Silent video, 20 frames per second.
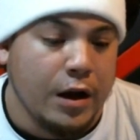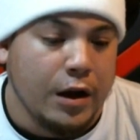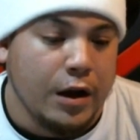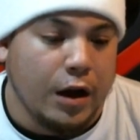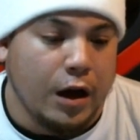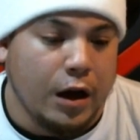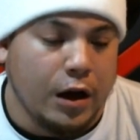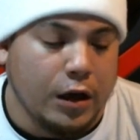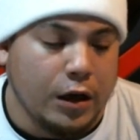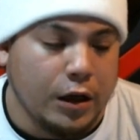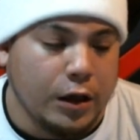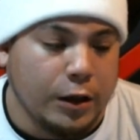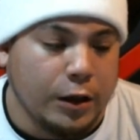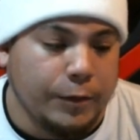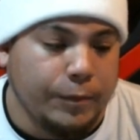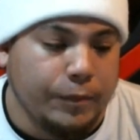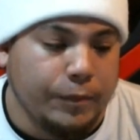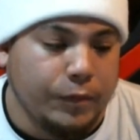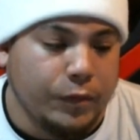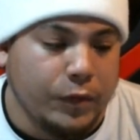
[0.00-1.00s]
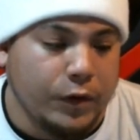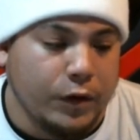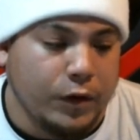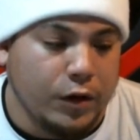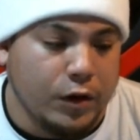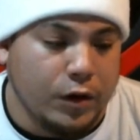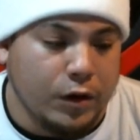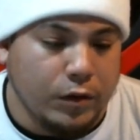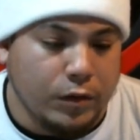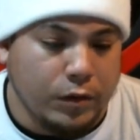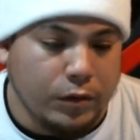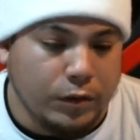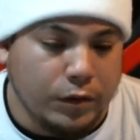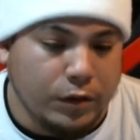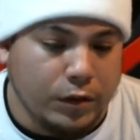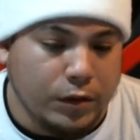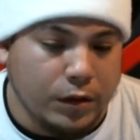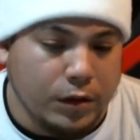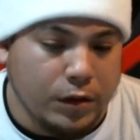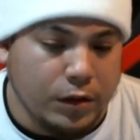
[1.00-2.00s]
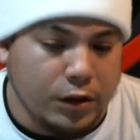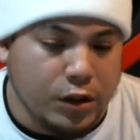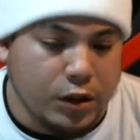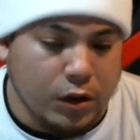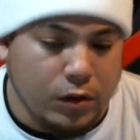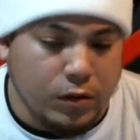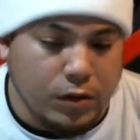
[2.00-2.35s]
um, you know, show